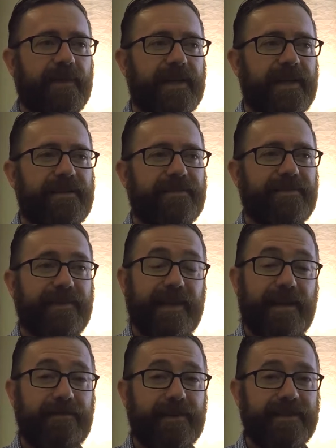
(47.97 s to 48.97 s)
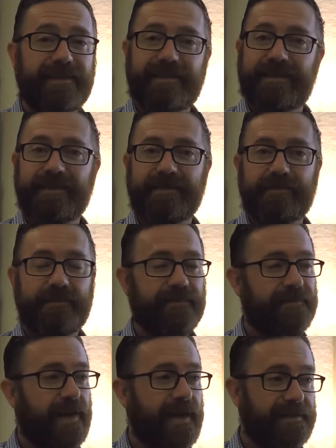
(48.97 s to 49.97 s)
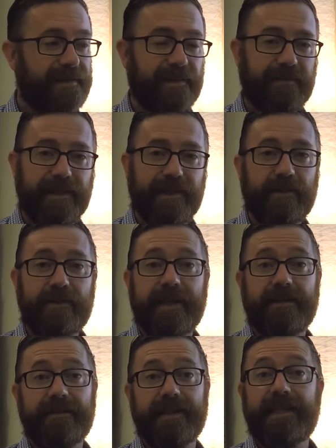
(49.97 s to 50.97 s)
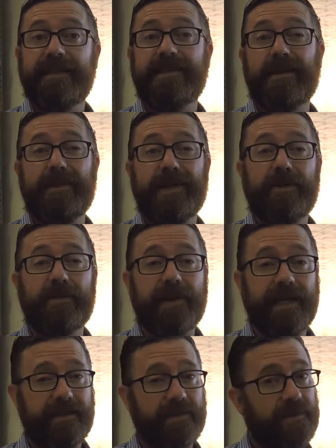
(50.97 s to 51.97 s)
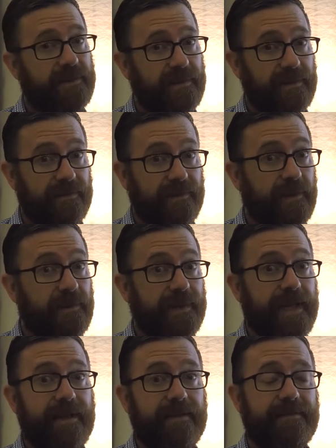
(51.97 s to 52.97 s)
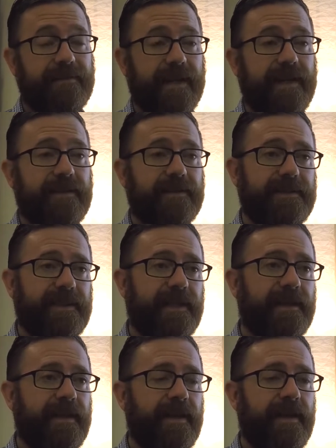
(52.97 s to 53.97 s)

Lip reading: If leveraged positively and creatively, these can be great sources of creative energy,